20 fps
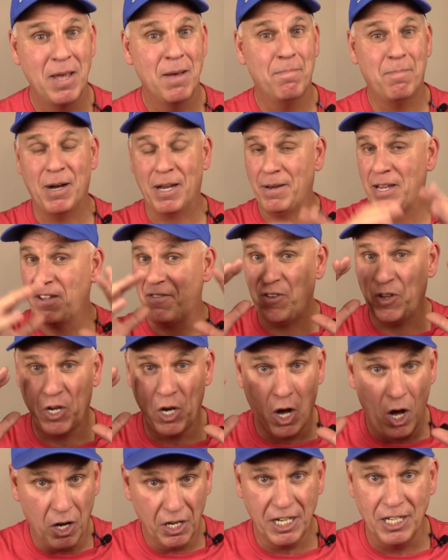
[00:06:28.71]
But if you
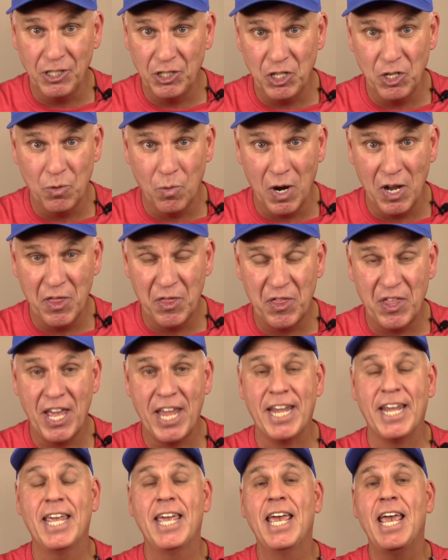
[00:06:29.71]
all can do one
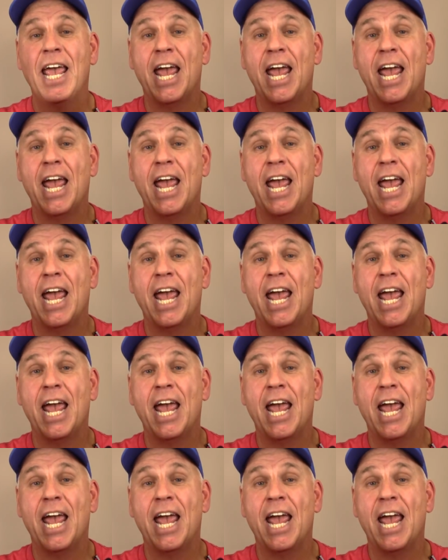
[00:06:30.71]
thing